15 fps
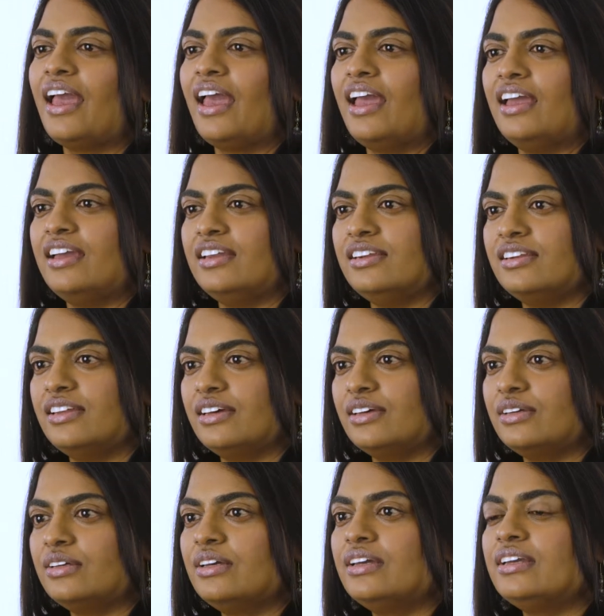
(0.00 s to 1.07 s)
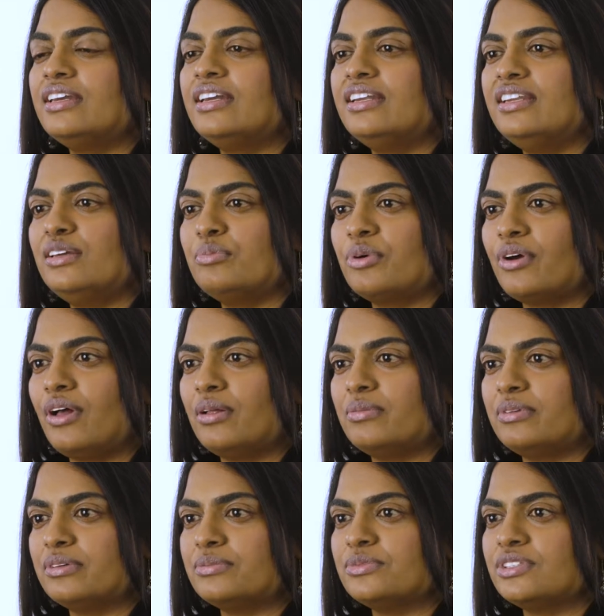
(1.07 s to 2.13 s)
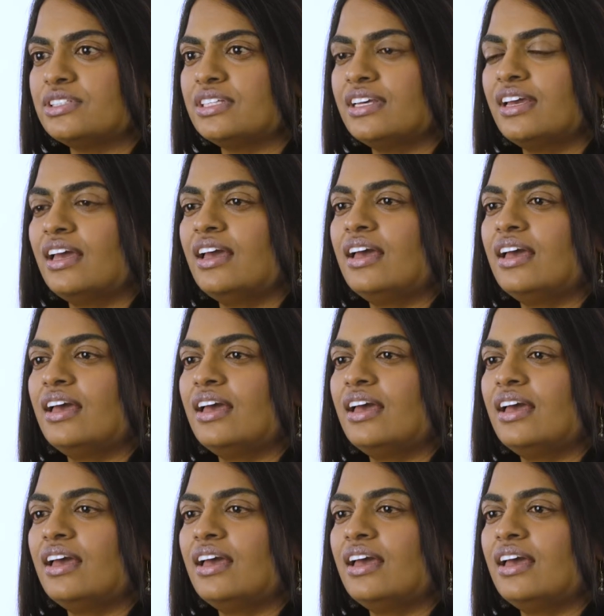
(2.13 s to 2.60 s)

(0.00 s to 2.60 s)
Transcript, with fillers: and kidney problems.